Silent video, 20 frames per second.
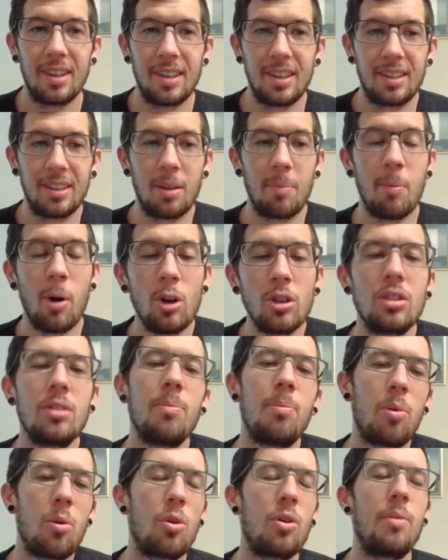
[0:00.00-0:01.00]
the most
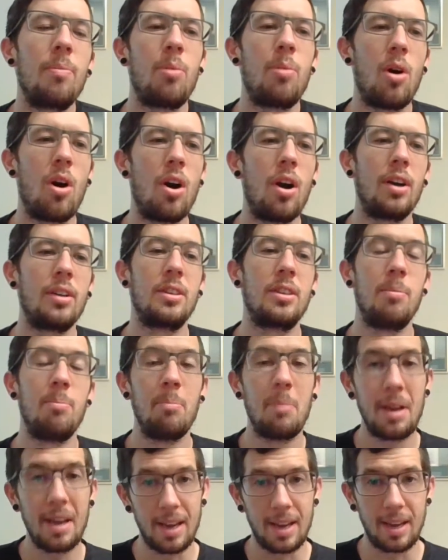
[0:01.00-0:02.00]
important part to
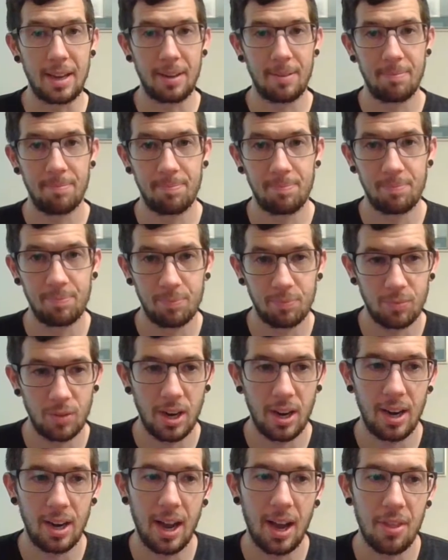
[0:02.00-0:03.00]
me, right?
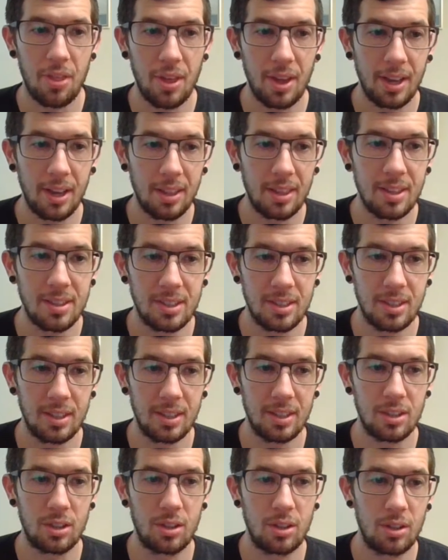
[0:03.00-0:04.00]
And I think
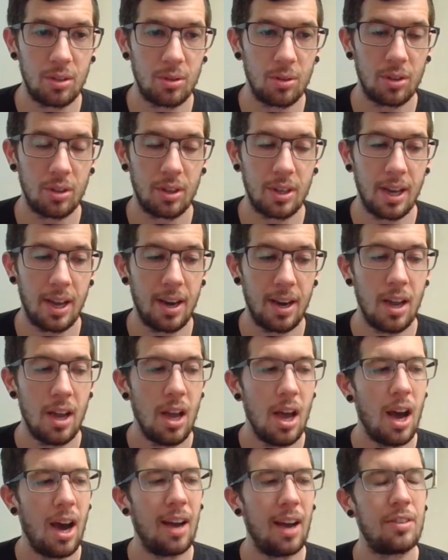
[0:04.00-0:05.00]

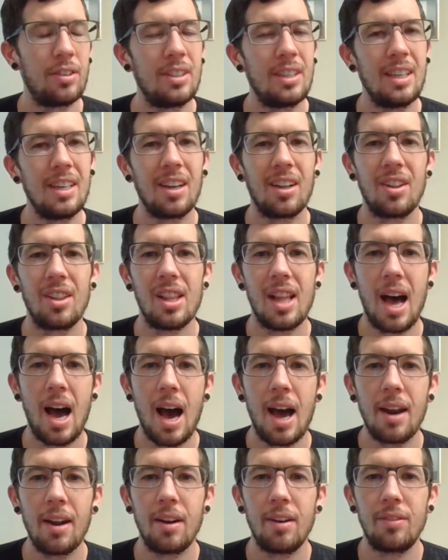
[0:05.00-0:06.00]
I've seen a
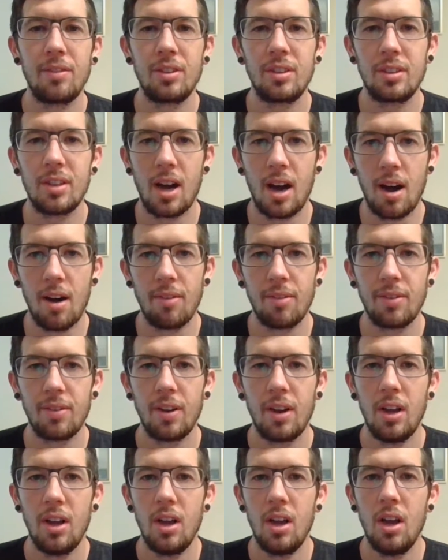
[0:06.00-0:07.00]
lot of stuff
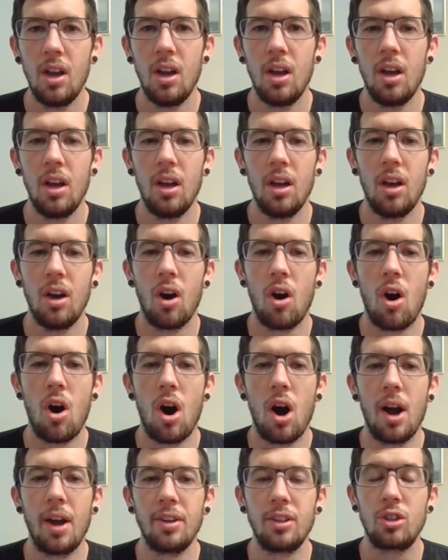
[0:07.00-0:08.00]

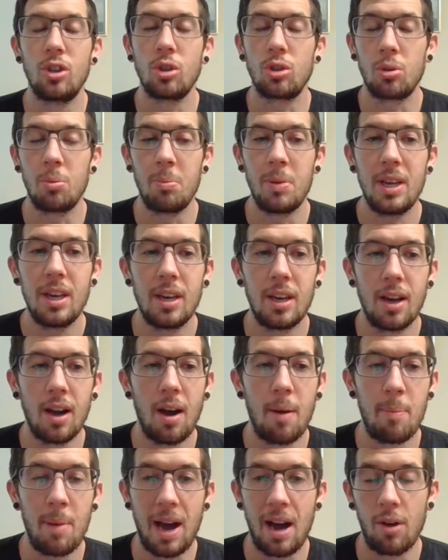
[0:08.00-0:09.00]
on social media
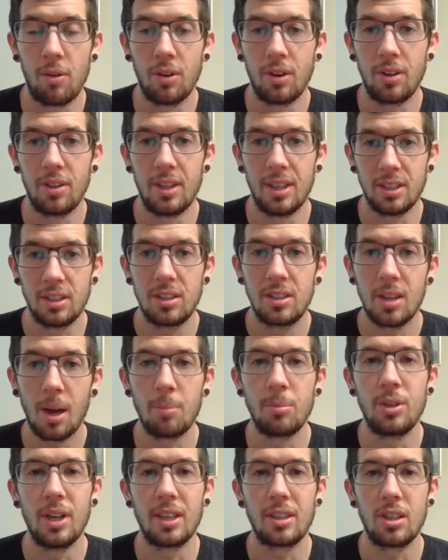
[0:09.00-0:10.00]
about this
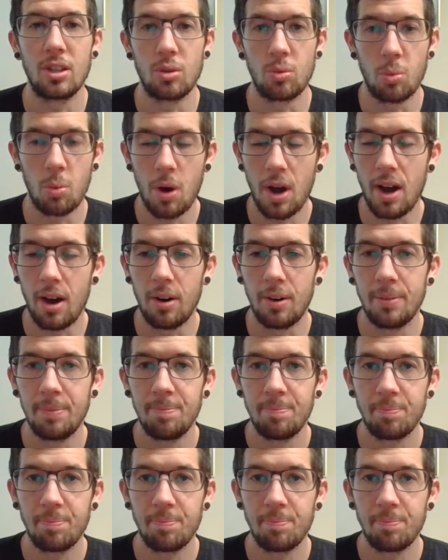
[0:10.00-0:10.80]
subject as well,